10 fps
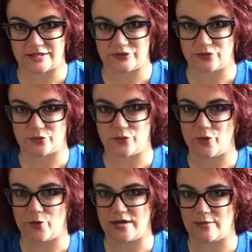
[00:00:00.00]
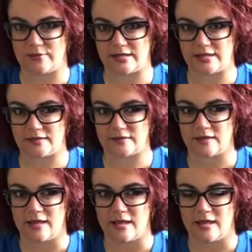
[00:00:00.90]
and you don't know what it means.
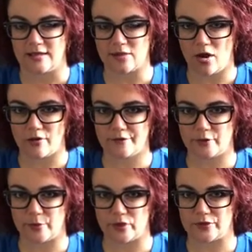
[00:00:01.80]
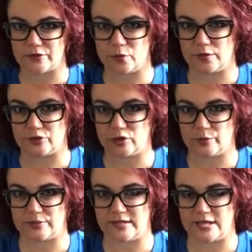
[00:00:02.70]
It's all for personal
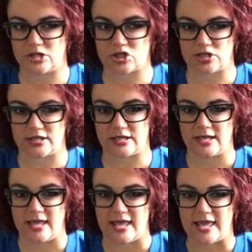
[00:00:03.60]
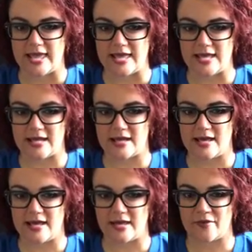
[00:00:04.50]
interpretation. And
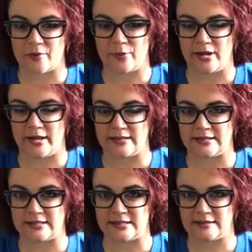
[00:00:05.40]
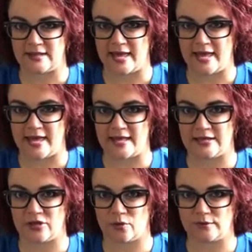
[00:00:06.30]
I got the bright idea to add,
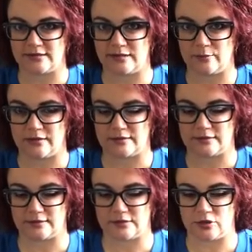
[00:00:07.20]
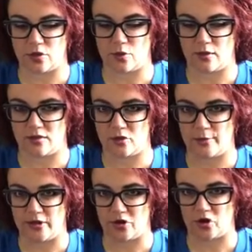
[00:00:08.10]
tidbits, a little
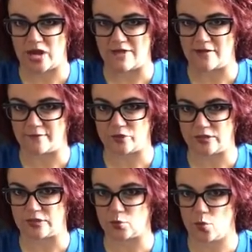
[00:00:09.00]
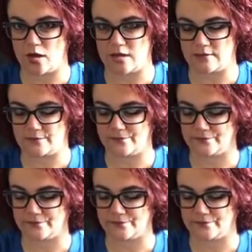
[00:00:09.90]
paragraph after each one.